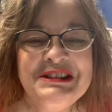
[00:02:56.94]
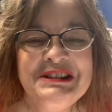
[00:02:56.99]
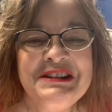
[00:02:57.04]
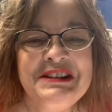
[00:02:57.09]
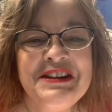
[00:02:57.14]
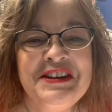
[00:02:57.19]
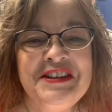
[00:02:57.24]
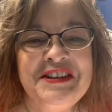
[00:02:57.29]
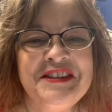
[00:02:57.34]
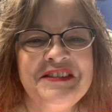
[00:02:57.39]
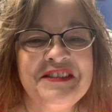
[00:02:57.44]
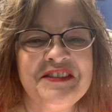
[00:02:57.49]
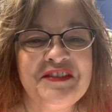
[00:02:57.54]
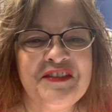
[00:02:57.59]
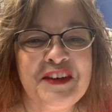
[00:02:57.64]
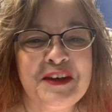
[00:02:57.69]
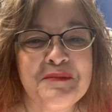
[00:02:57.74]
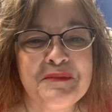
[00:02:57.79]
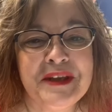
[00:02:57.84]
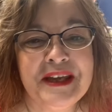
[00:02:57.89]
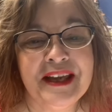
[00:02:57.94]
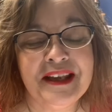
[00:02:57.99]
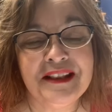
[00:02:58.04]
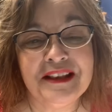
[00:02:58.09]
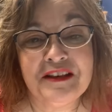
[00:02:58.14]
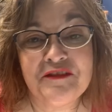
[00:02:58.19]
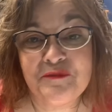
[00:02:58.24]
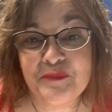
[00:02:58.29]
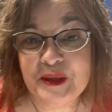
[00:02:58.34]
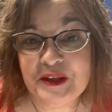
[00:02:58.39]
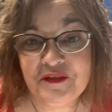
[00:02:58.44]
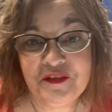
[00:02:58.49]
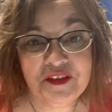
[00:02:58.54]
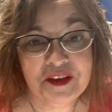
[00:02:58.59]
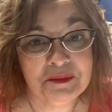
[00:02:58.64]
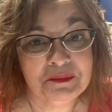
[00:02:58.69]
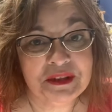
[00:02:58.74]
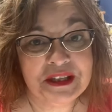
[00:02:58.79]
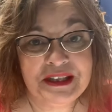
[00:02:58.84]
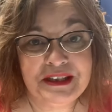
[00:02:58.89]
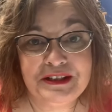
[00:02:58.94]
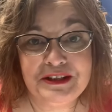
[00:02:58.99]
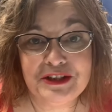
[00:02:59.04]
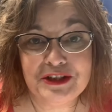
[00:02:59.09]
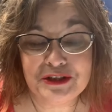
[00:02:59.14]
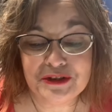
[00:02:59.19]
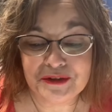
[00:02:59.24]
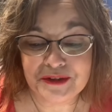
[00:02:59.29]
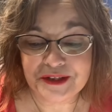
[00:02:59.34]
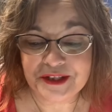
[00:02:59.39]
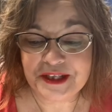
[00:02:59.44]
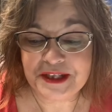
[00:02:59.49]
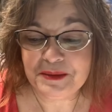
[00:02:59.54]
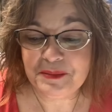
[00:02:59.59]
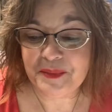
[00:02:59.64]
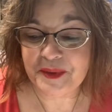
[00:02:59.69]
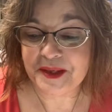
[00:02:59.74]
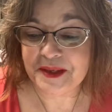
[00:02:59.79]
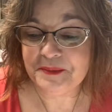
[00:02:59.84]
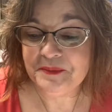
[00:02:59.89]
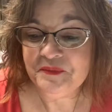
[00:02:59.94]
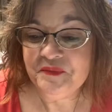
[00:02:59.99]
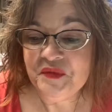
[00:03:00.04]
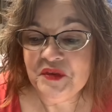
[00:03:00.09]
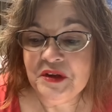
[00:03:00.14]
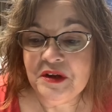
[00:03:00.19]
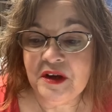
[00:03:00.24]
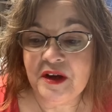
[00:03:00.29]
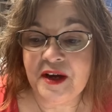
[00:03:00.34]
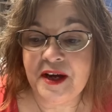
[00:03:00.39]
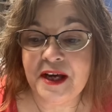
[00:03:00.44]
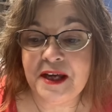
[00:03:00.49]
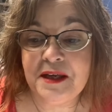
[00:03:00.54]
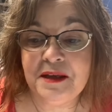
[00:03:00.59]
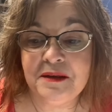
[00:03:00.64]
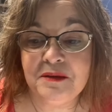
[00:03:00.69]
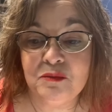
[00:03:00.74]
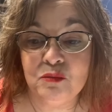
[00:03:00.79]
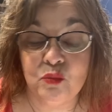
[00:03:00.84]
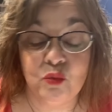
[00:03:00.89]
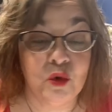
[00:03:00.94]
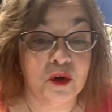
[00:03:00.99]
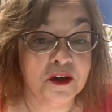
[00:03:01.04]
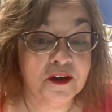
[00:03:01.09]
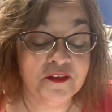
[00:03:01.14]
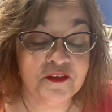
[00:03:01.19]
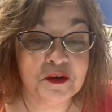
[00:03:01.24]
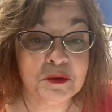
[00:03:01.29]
All of the family, I love my family dearly, but I work from